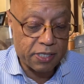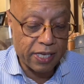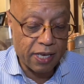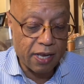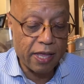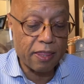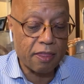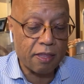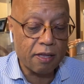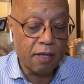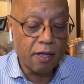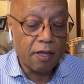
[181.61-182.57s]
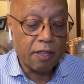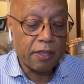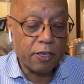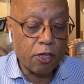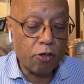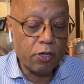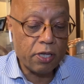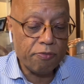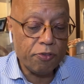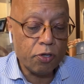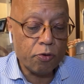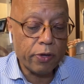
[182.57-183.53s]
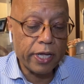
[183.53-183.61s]
in length. They don't give
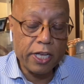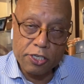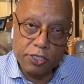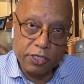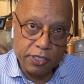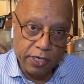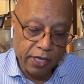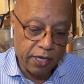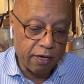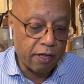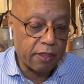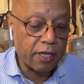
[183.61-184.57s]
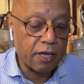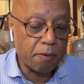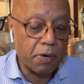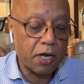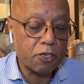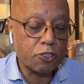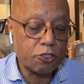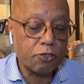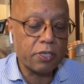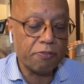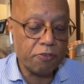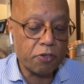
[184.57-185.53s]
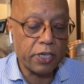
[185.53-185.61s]
you inches in here. I think Habano should
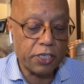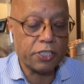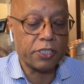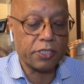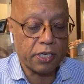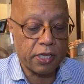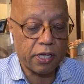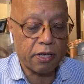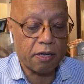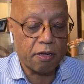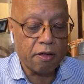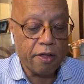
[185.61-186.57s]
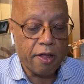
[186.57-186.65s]
give you inches in here,